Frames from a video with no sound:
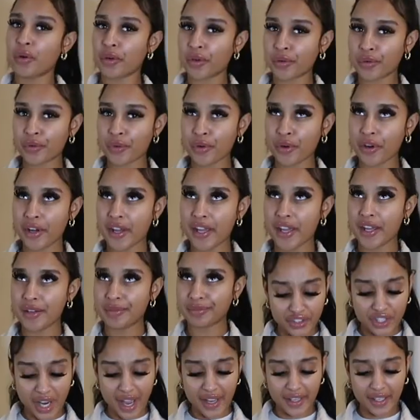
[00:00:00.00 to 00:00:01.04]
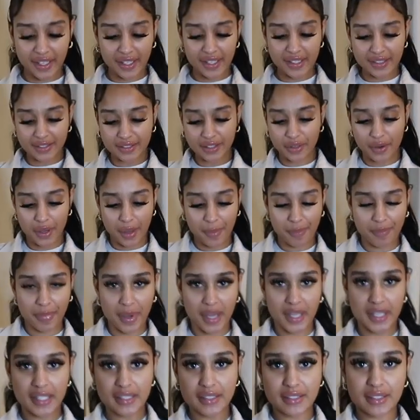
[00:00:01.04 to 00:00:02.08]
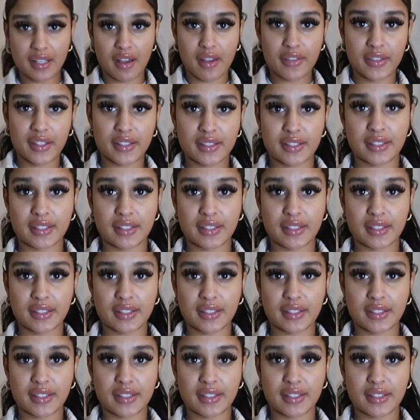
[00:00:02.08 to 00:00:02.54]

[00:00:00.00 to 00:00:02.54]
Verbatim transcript: corduroy jacket. So it buttons on the